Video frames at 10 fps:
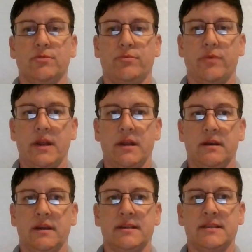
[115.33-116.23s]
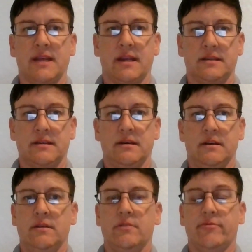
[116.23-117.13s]
written consent
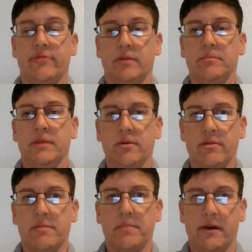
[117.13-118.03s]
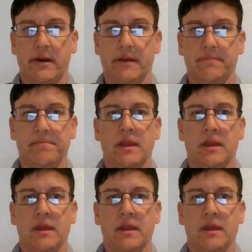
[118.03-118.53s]
from you, the parent,